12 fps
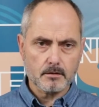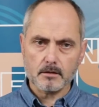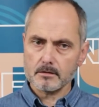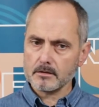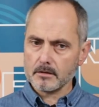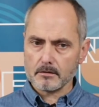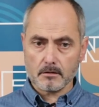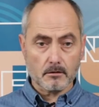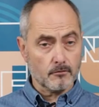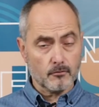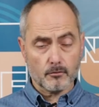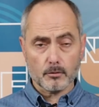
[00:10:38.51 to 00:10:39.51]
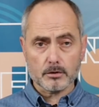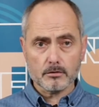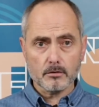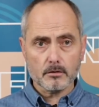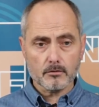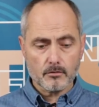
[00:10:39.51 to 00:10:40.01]
It just goes for
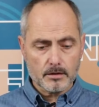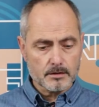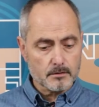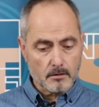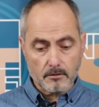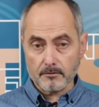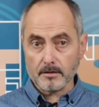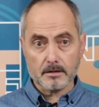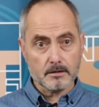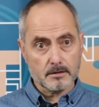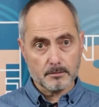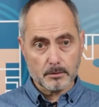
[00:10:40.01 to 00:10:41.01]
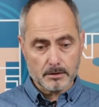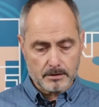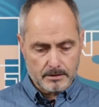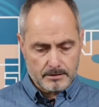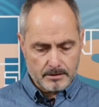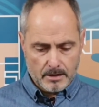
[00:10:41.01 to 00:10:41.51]
mature trees of any
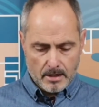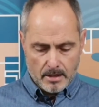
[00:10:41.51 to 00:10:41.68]
species,